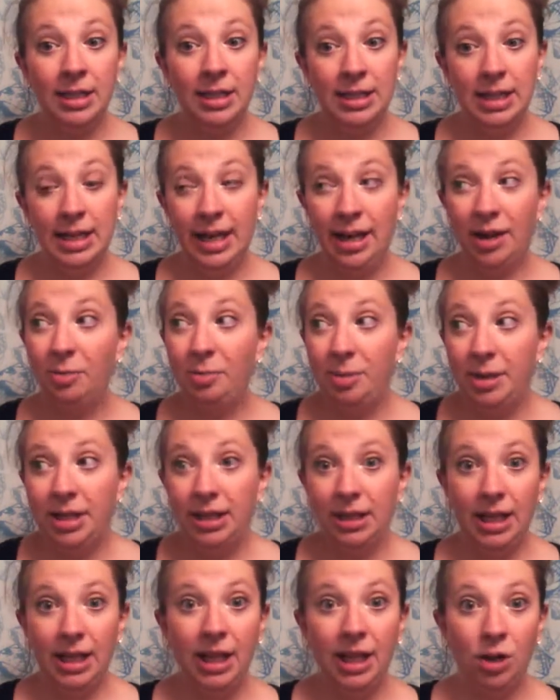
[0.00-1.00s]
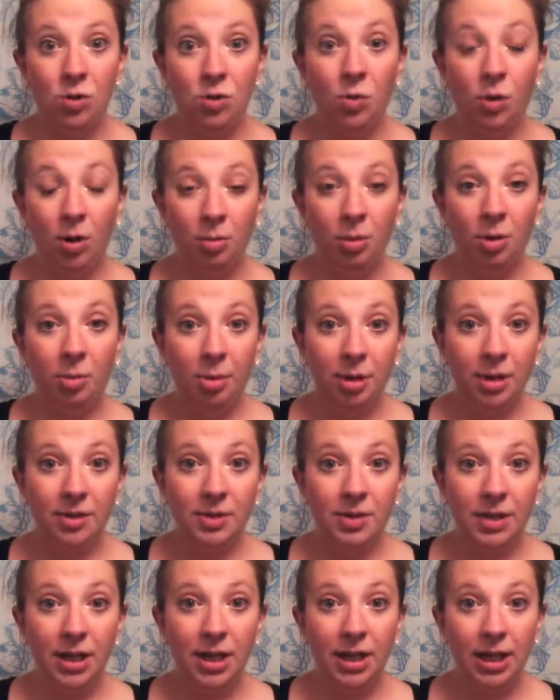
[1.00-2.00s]
to now being like a normal
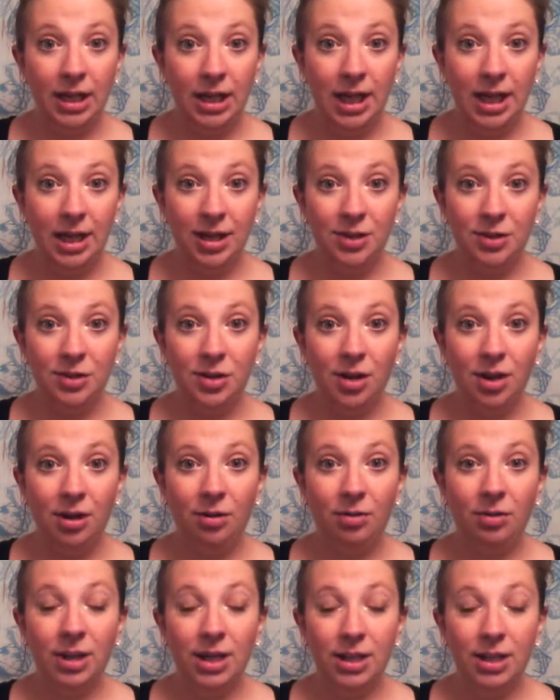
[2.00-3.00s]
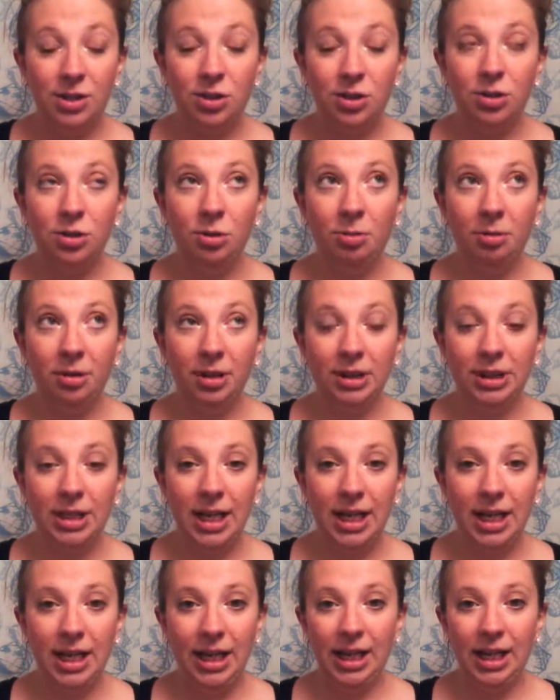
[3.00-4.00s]
person again. So that's super
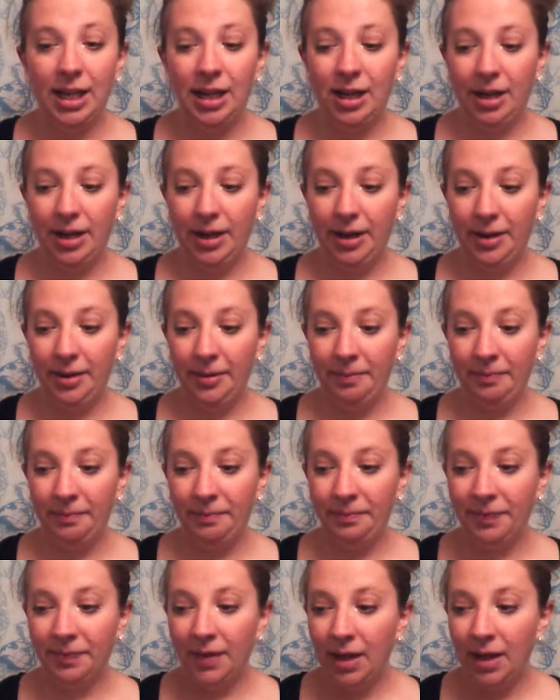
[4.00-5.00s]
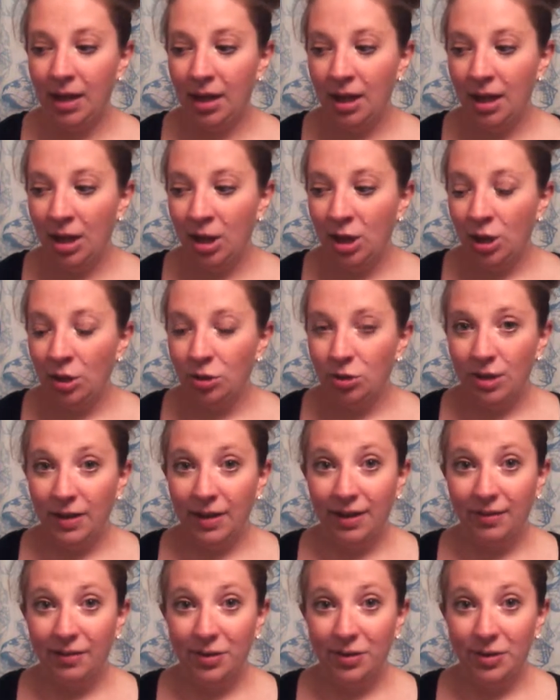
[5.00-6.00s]
exciting. I'm trying to
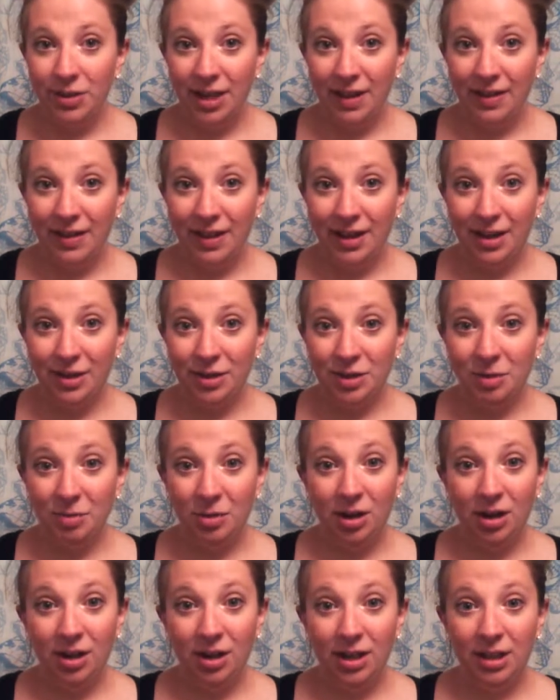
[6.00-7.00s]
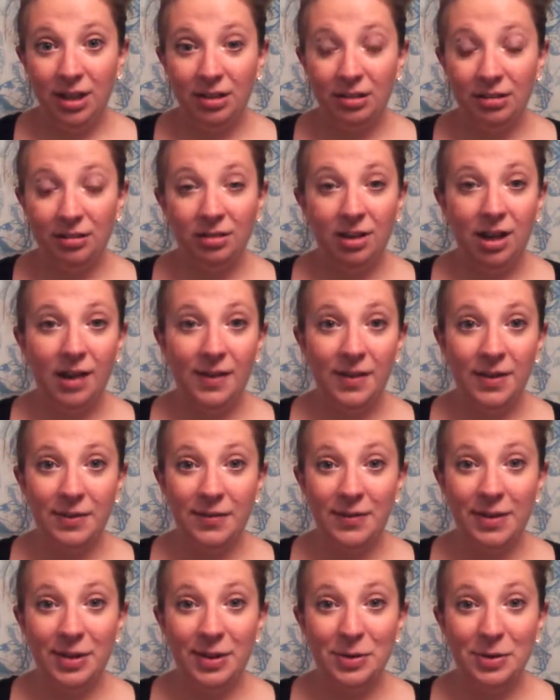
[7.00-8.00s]
think if there's anything else. oh god, this
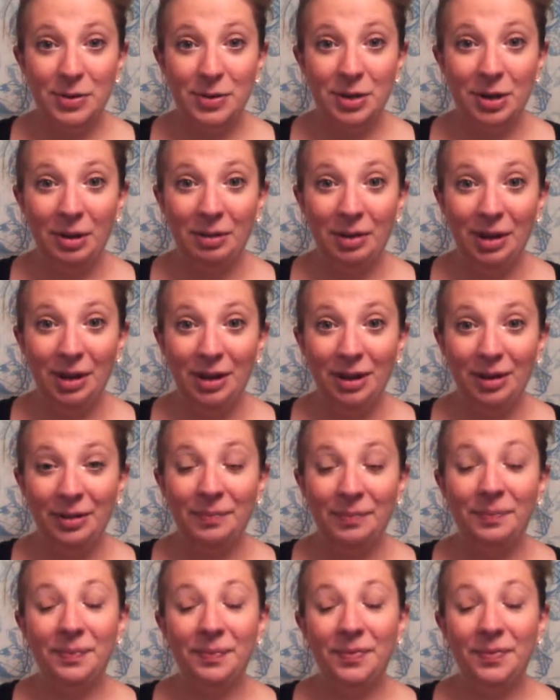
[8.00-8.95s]
video is so long.